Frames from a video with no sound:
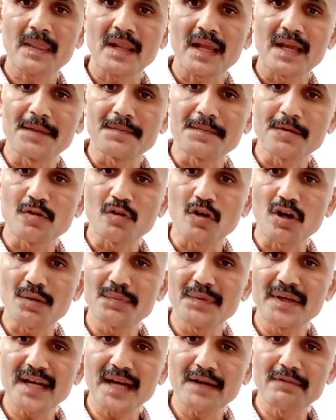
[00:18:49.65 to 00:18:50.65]
If you call
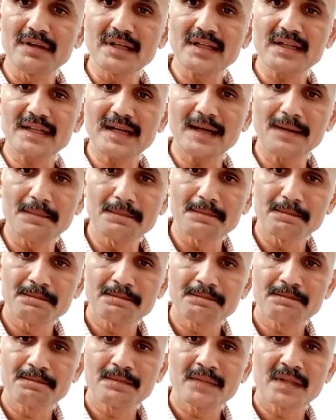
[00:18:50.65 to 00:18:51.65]
me, I will
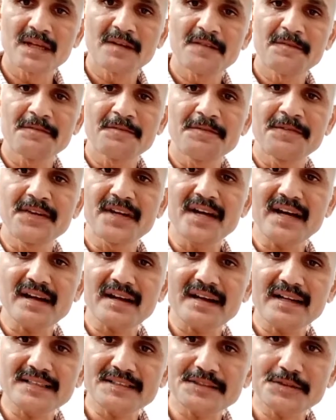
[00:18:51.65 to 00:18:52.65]
come.
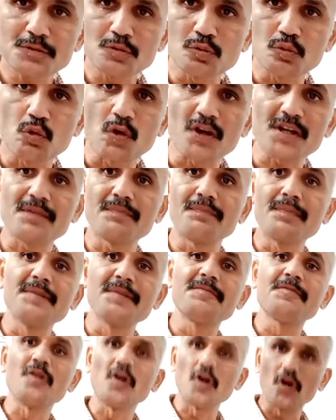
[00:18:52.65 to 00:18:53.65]
Fearless, what
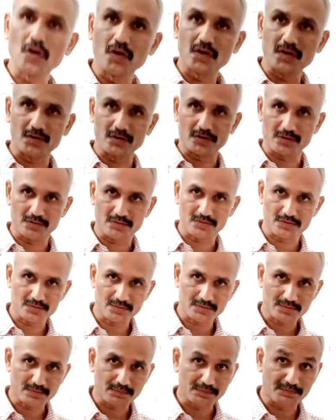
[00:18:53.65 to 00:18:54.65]

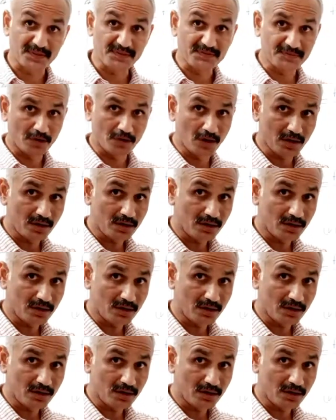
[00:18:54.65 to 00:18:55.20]
befall? Befall?